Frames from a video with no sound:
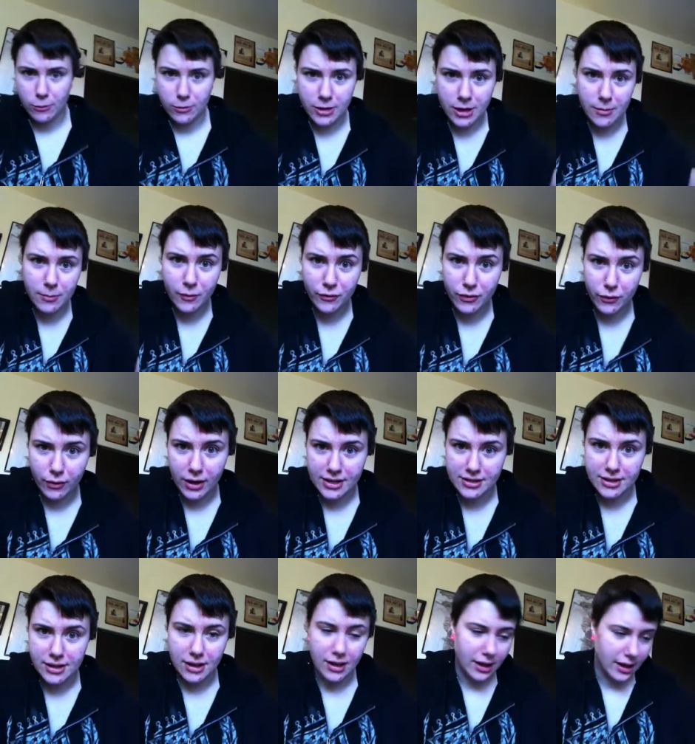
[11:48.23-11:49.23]
outcome of the
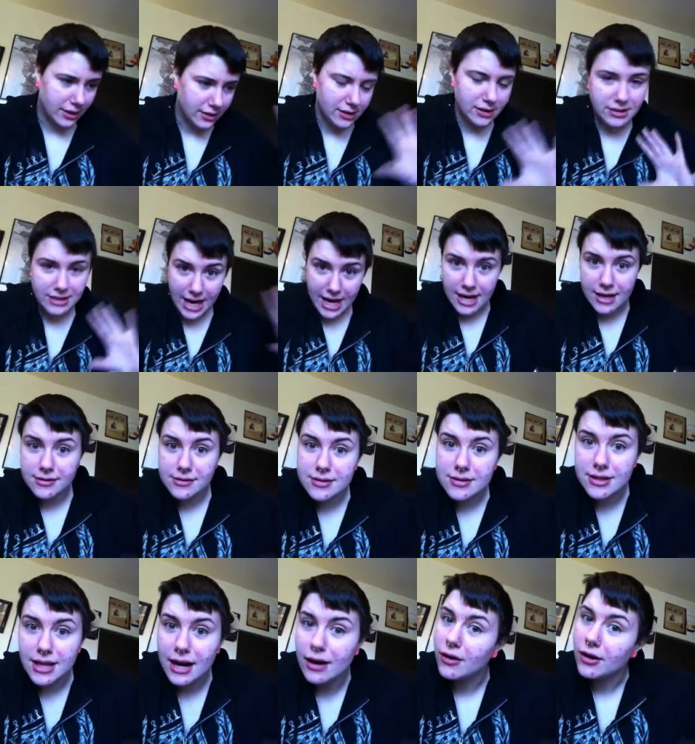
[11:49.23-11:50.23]
rest of the, like the
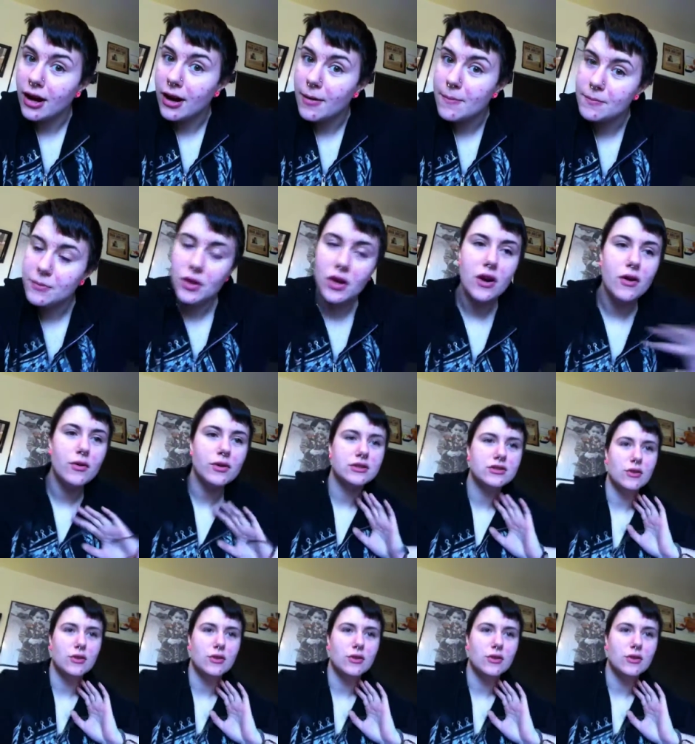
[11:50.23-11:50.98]
days that'll come, you know?